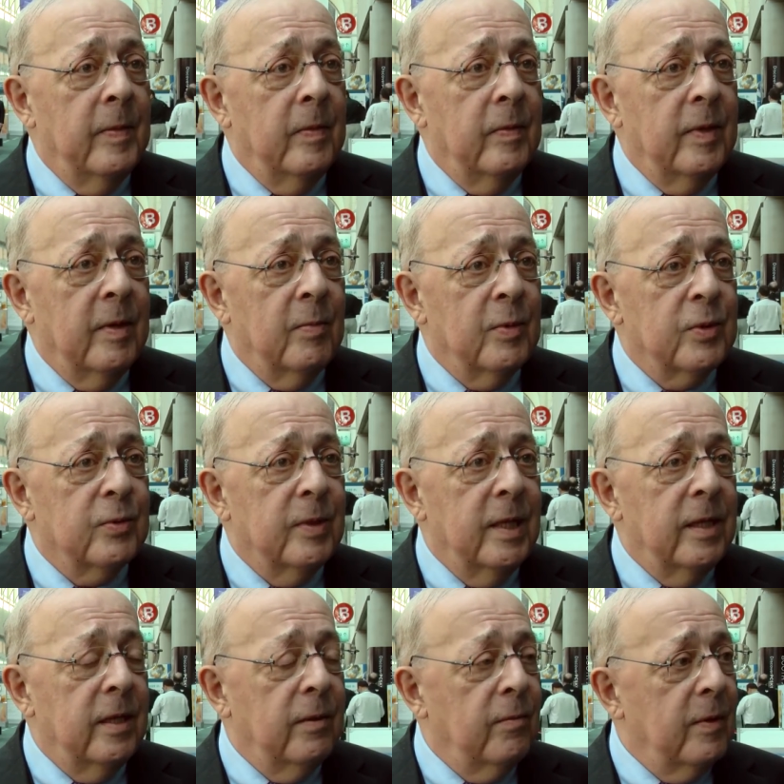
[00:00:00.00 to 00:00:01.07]

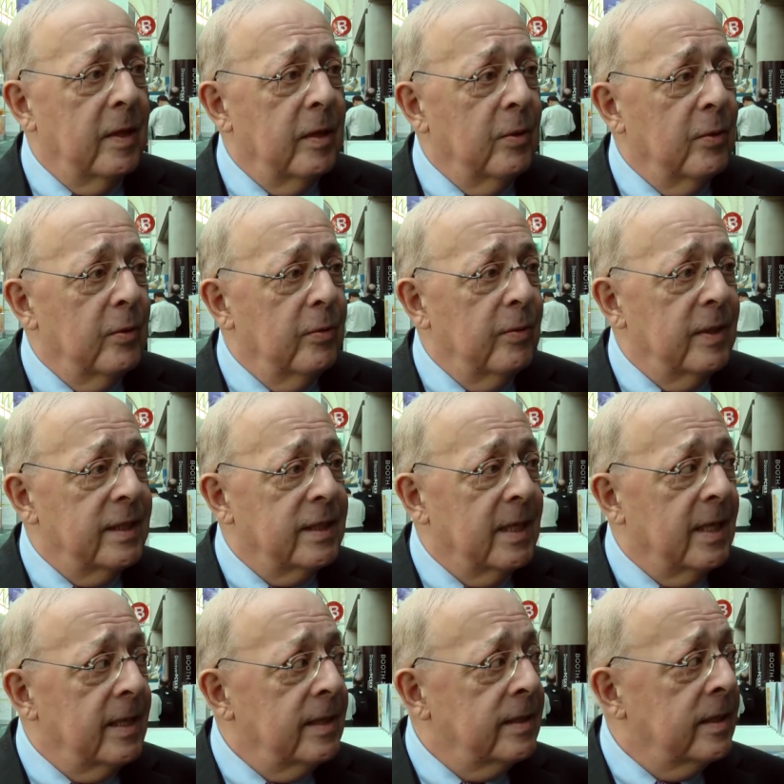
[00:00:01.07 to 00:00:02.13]
demonstrated very good
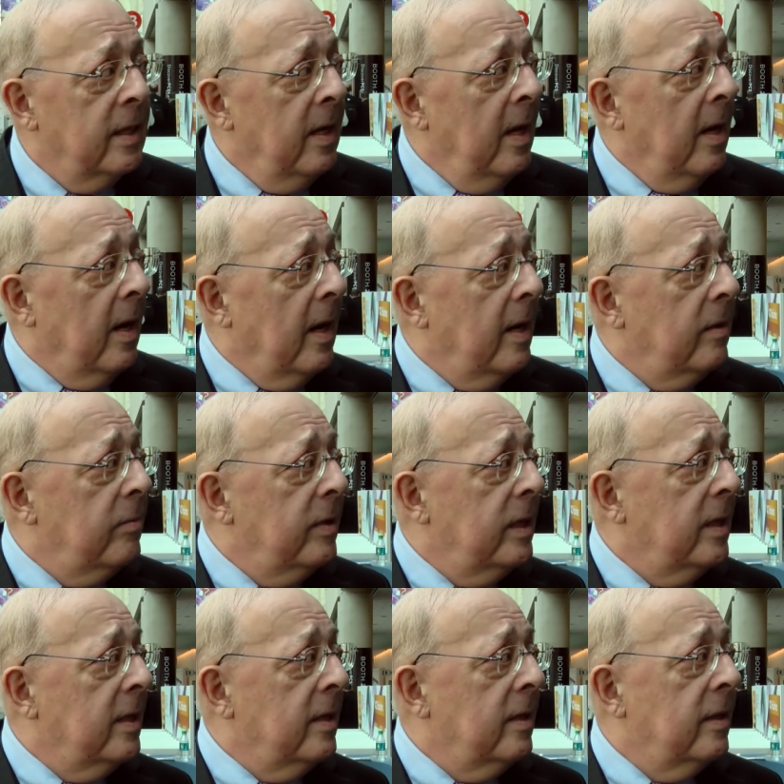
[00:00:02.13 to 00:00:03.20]
results. I
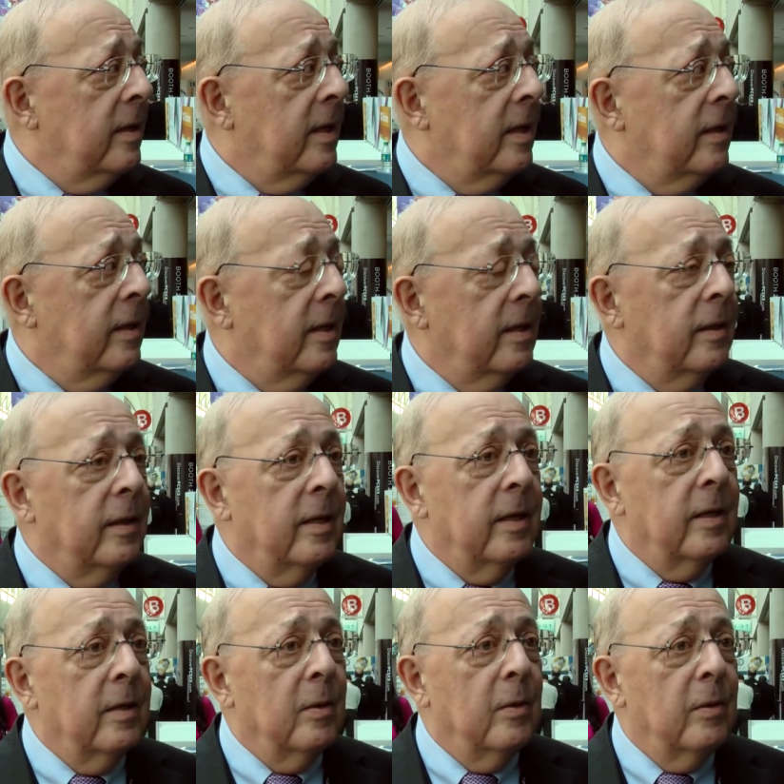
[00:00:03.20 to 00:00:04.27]
mean under that
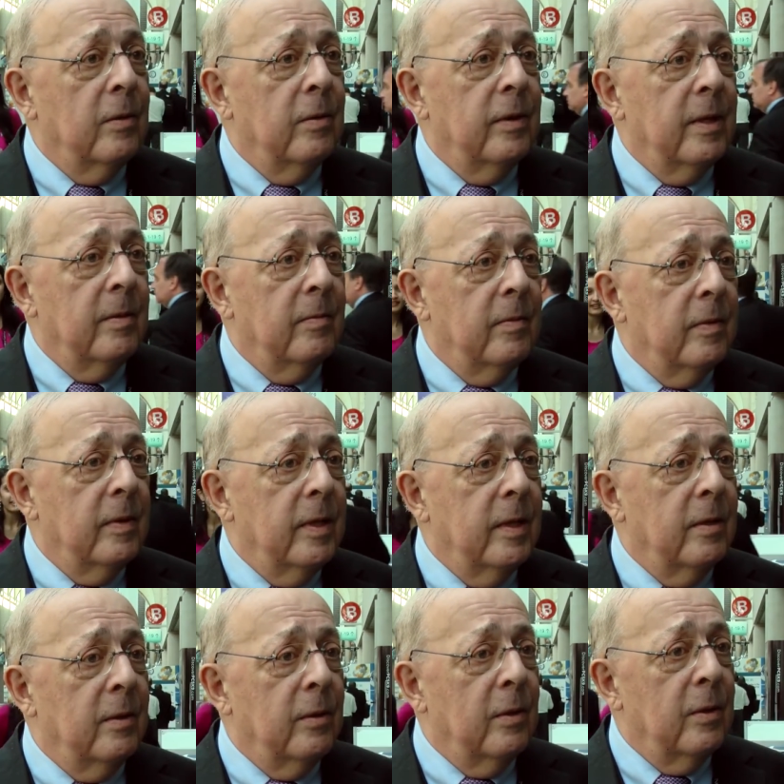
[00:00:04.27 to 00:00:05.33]
they, all of them,
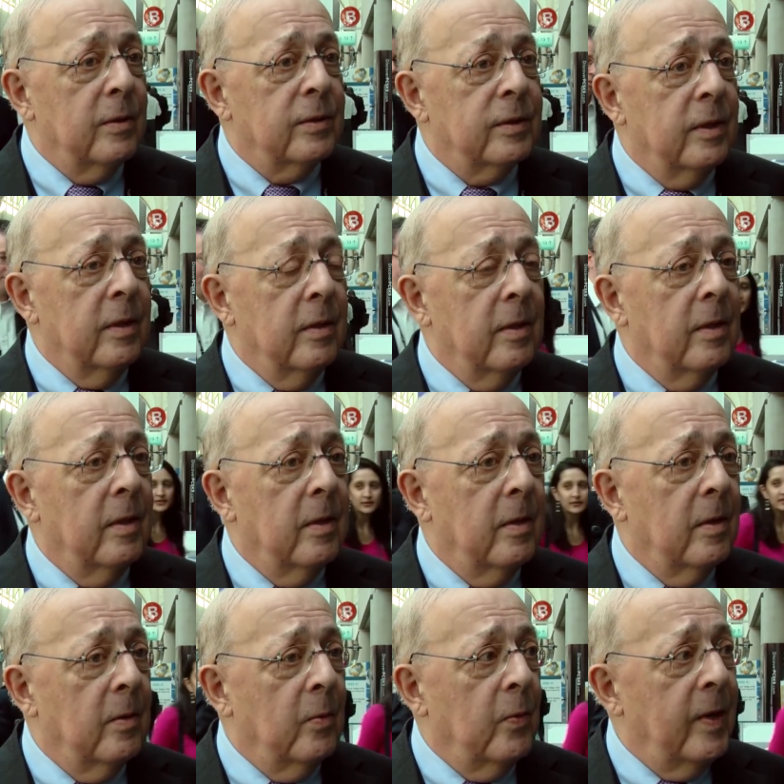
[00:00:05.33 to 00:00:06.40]
they lost
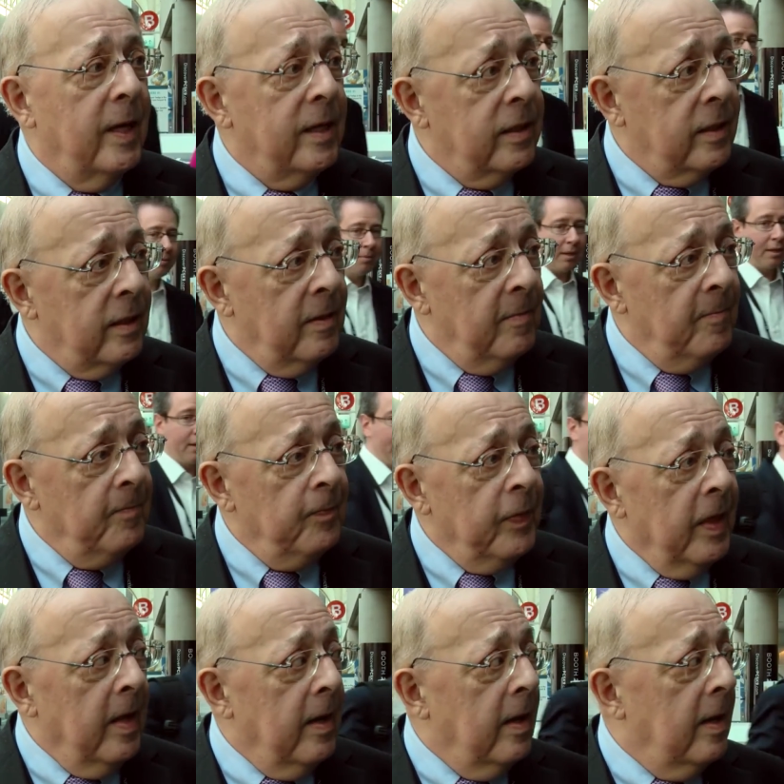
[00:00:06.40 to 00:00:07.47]
weight.
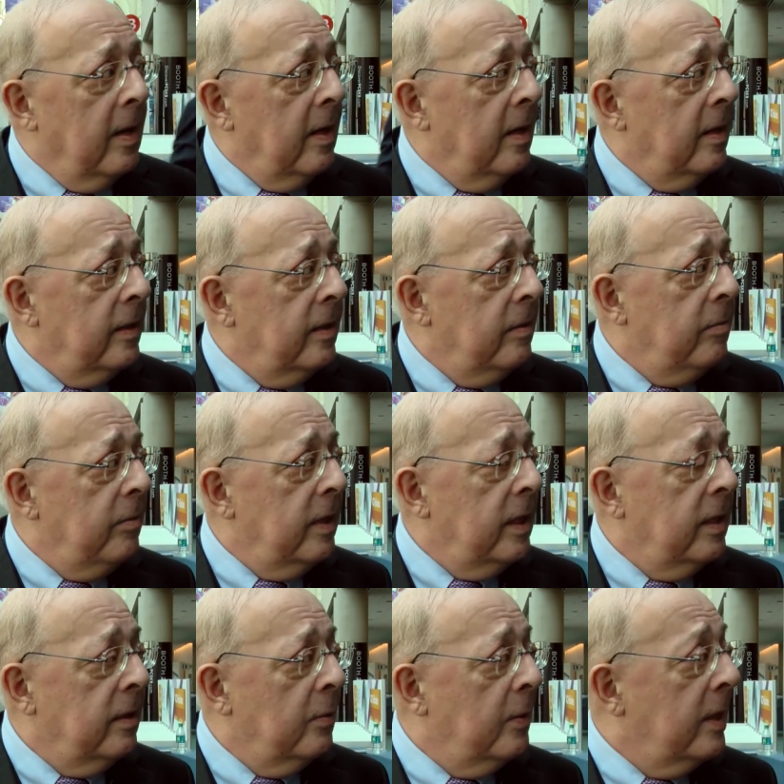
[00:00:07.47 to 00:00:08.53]
The
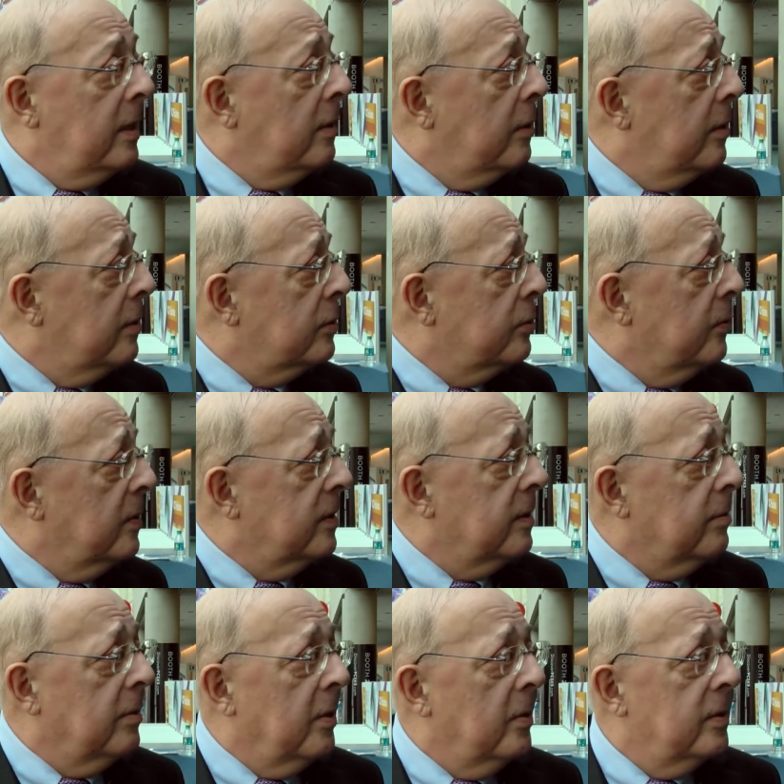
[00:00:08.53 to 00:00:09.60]
mean weight loss was
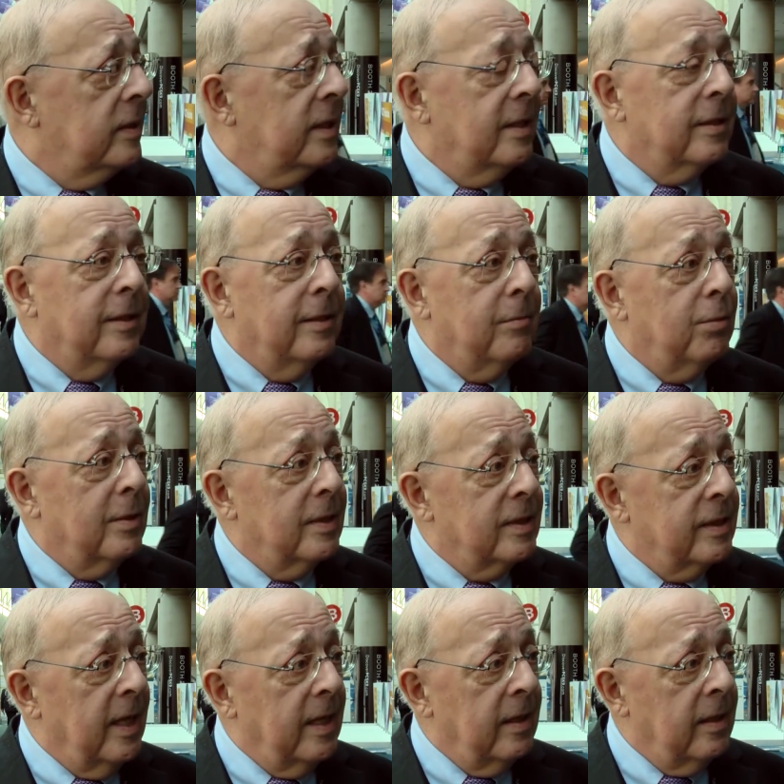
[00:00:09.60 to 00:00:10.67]
about
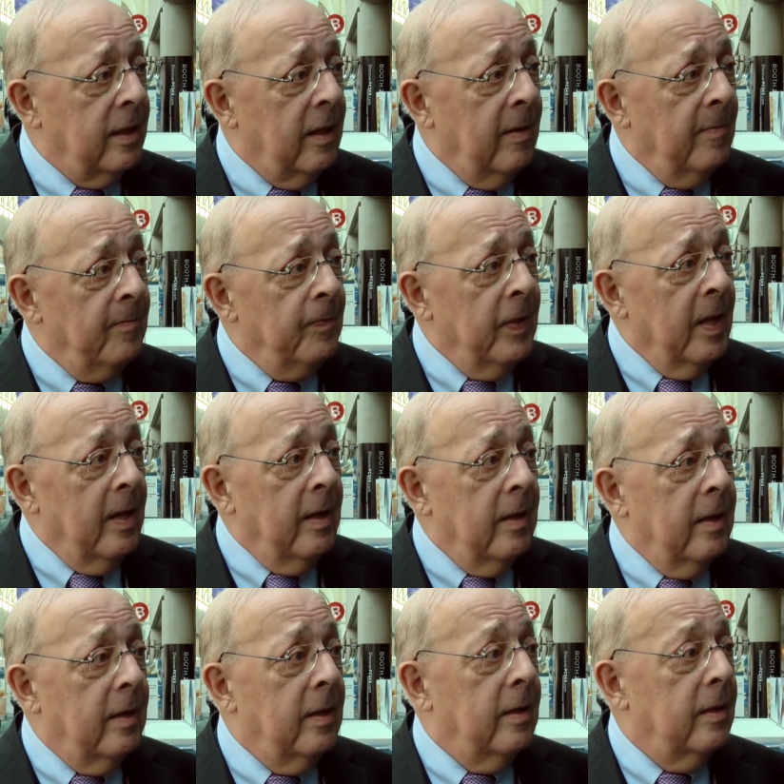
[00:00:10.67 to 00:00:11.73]
16%.
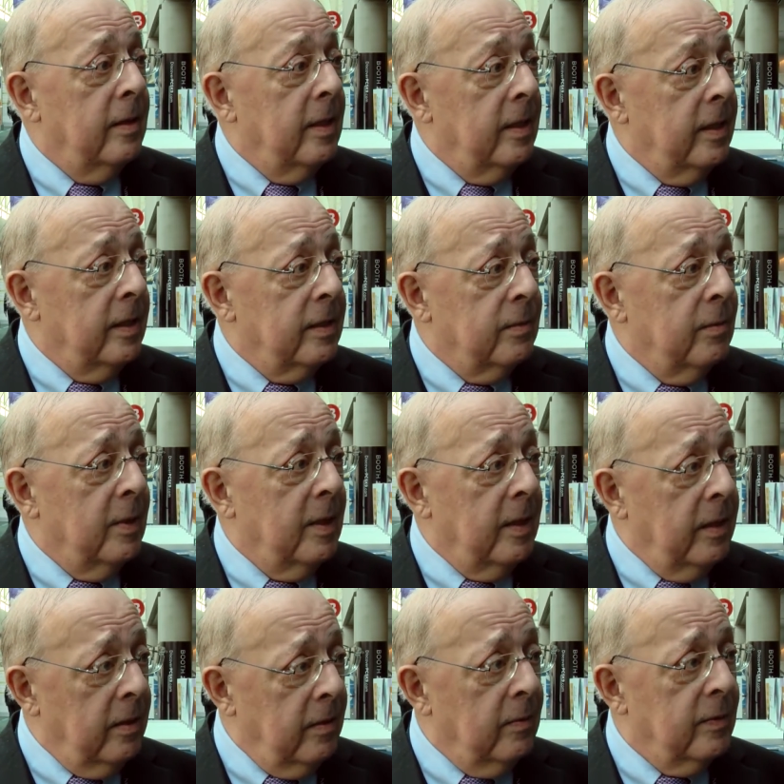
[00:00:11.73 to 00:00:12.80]
That is
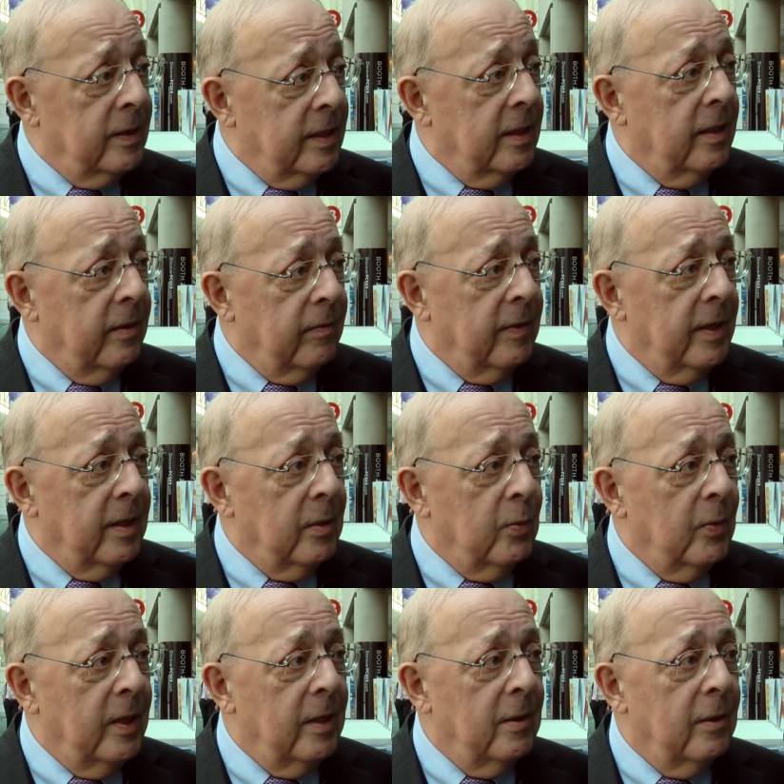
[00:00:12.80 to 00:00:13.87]
very
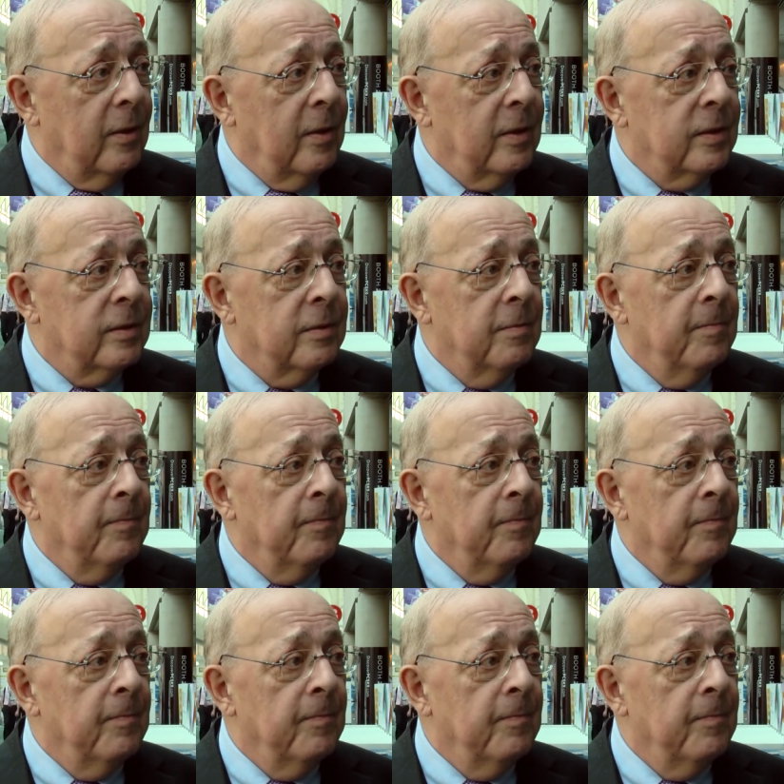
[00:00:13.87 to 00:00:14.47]
significant weight loss.